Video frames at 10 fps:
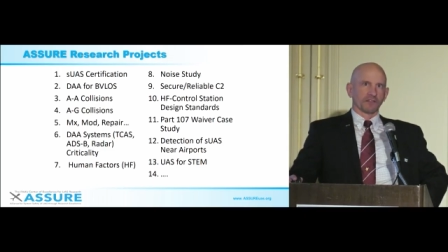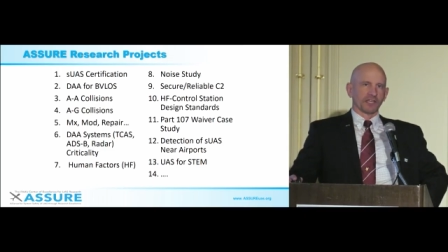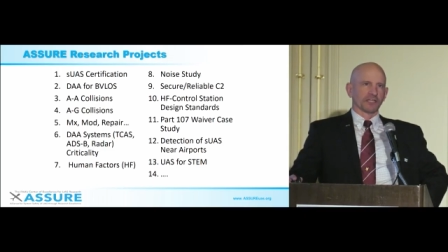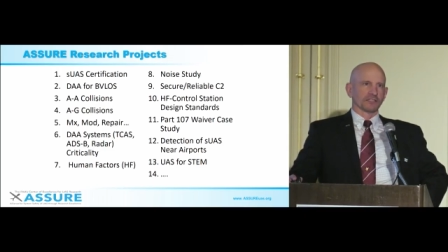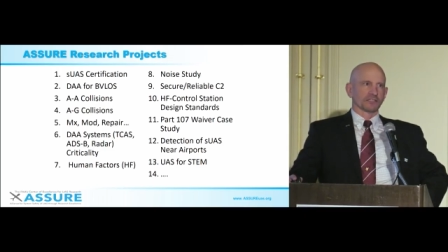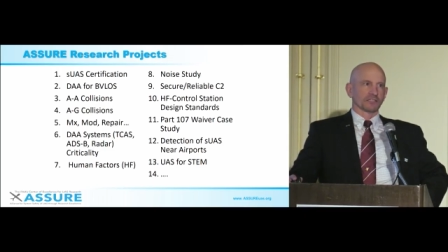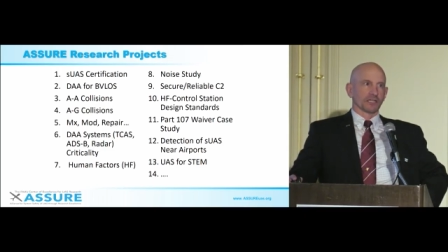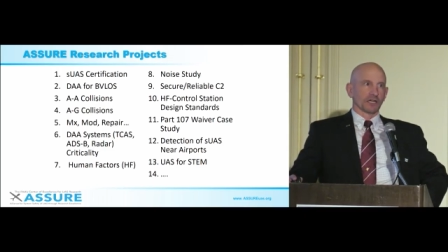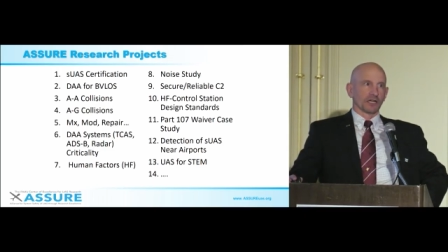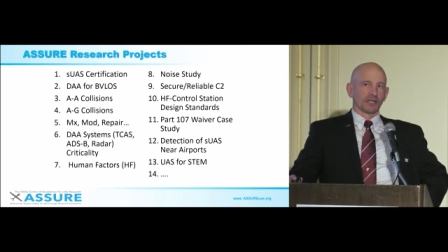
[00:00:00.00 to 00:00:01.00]
things
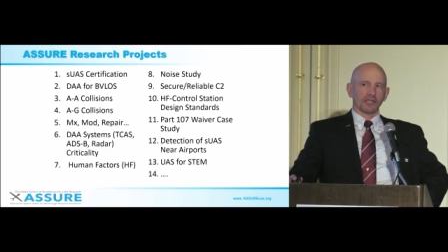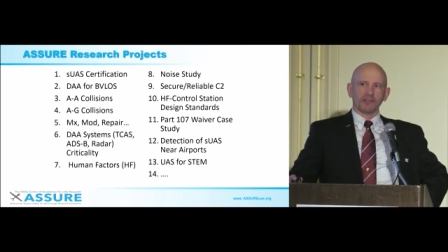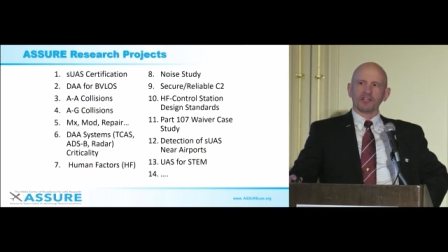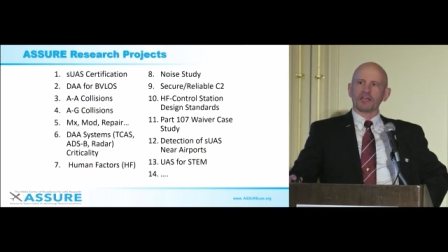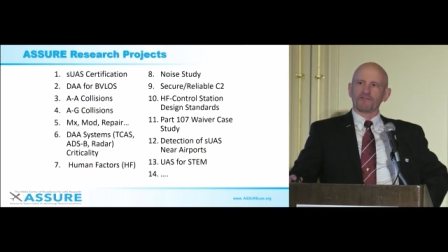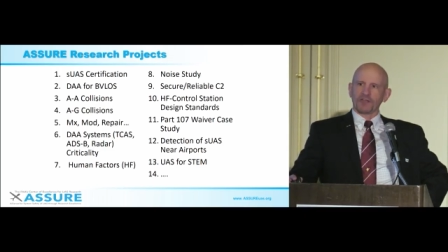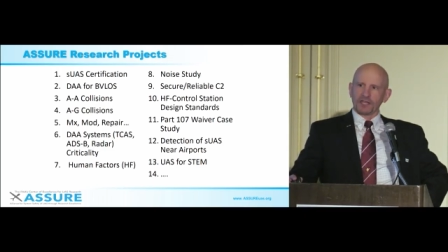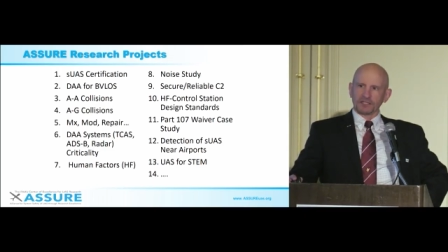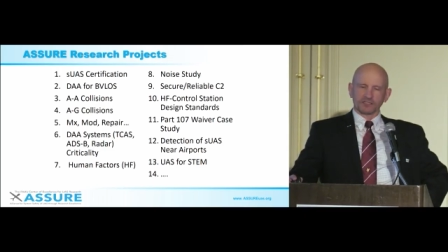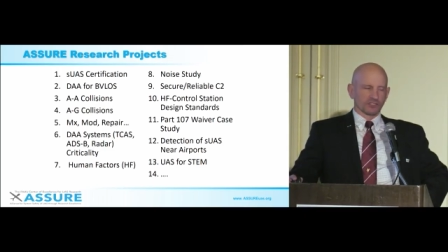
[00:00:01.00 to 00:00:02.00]
uh, in the F
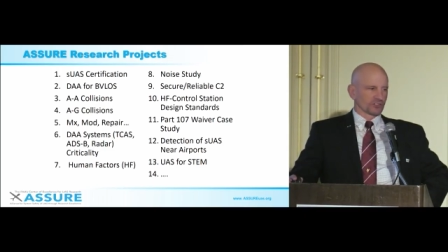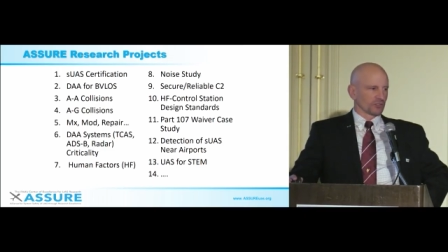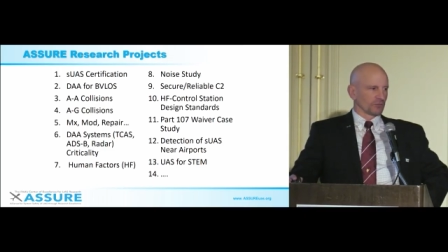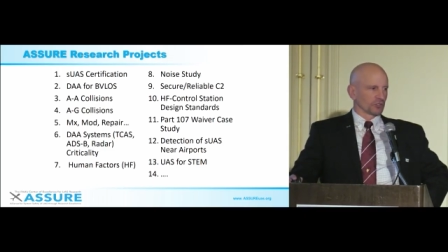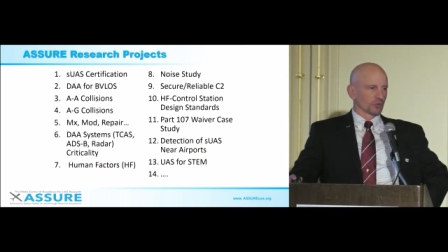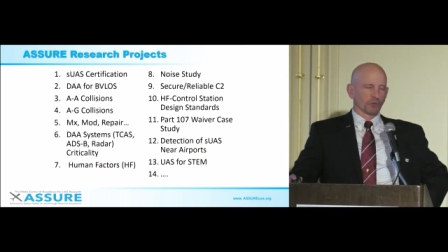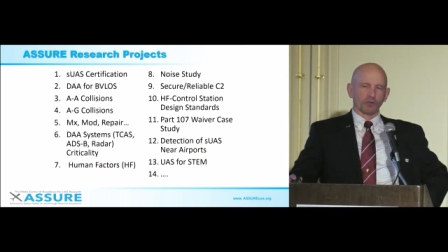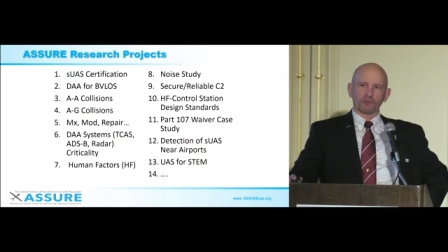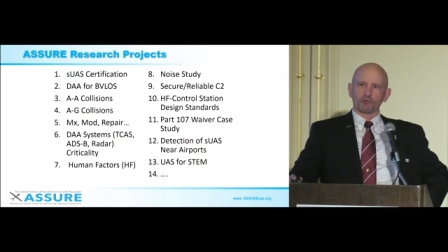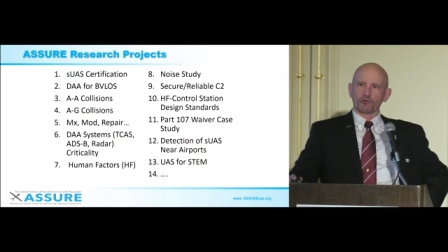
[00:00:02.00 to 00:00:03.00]
A A system as we
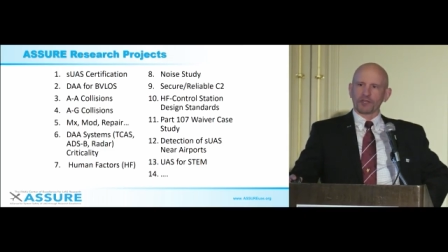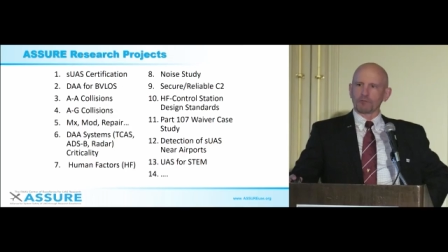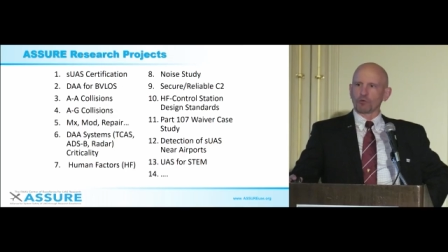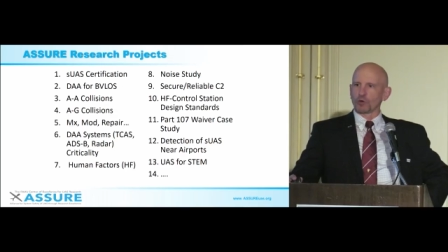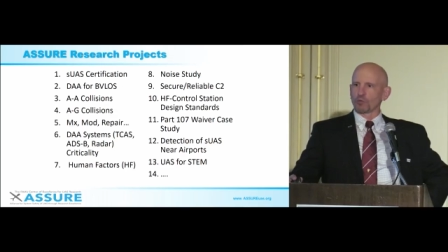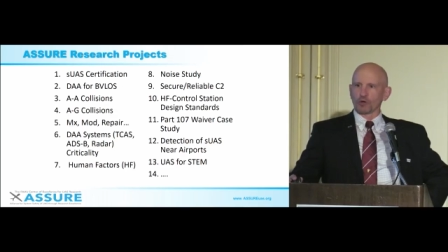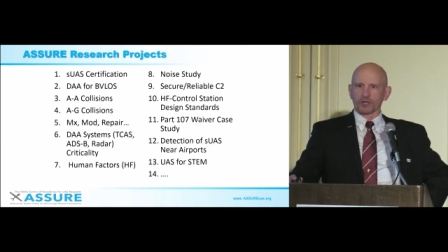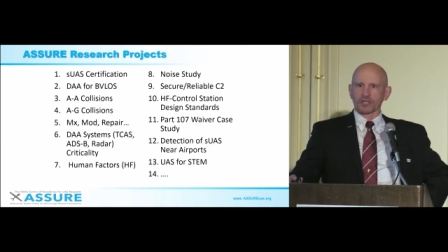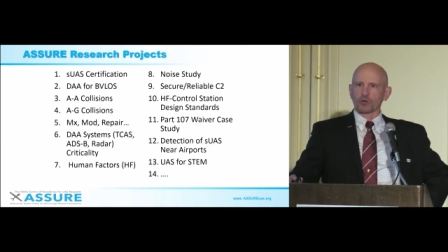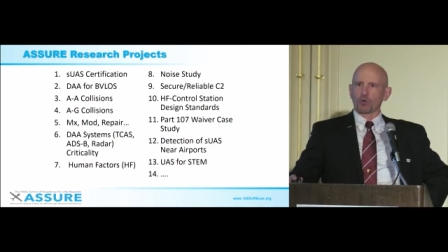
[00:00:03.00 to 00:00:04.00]
went through that weren't
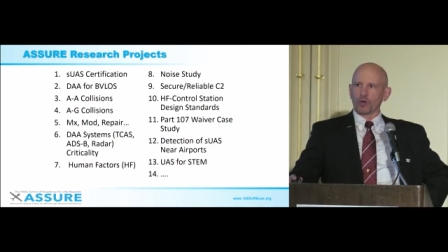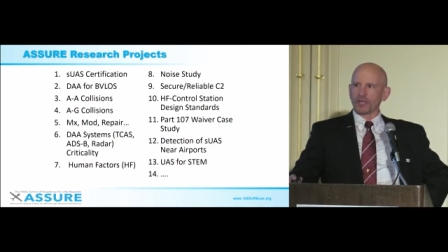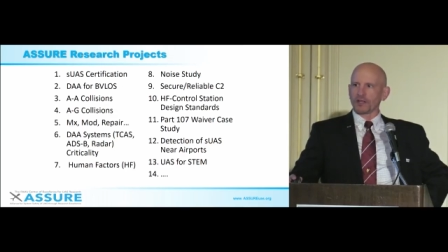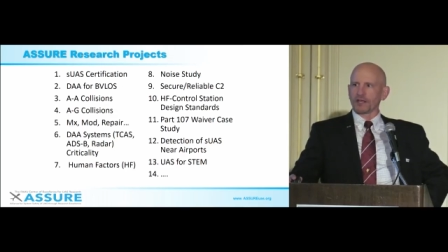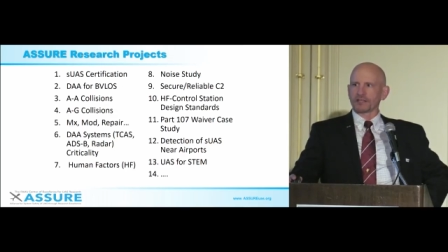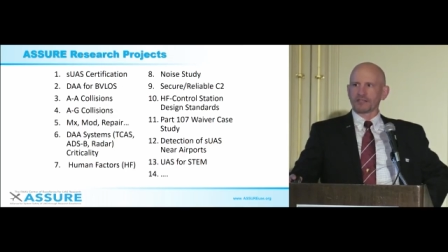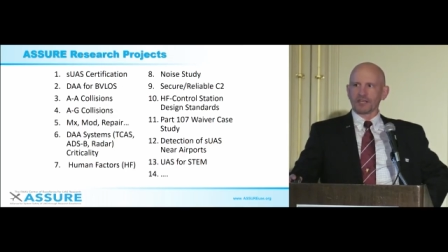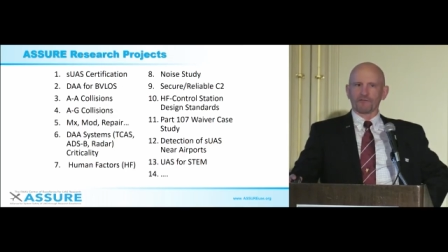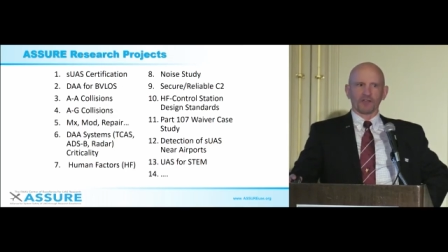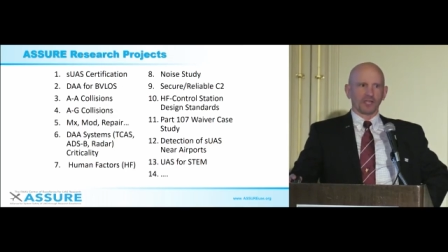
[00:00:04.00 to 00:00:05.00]
working quite like
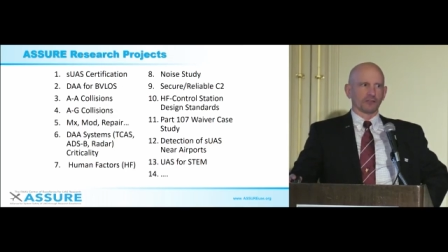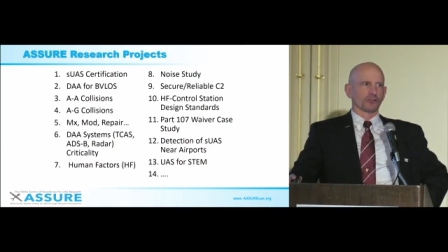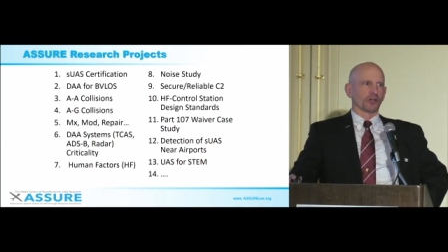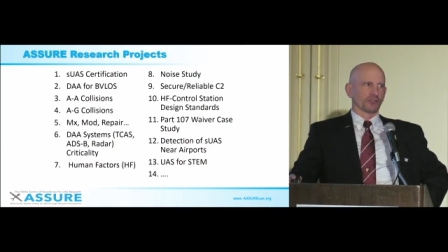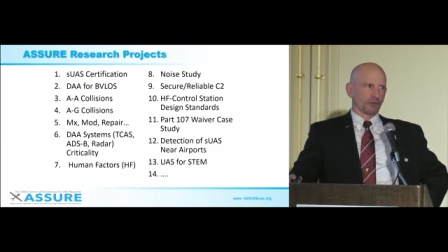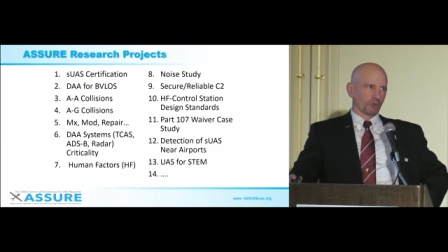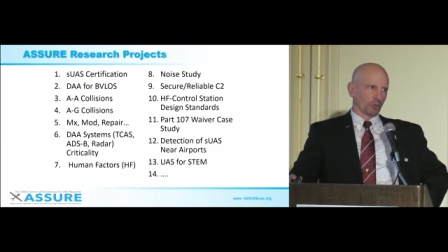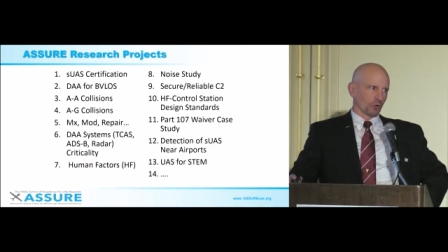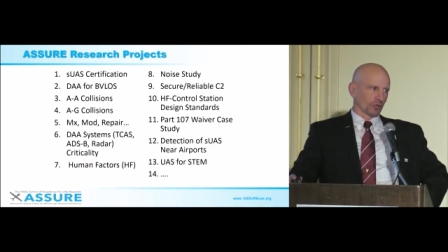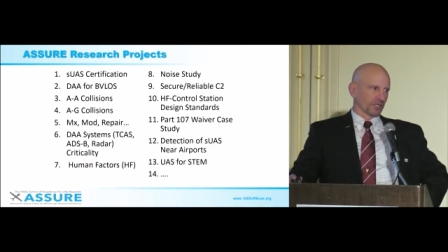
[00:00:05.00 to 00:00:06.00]
the F A A thought they
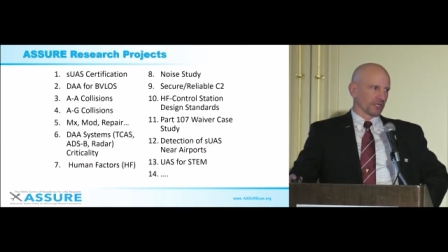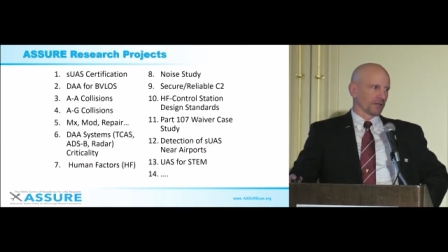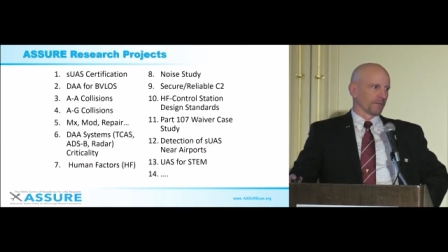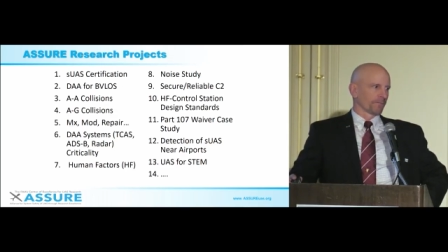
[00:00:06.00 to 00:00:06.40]
were working.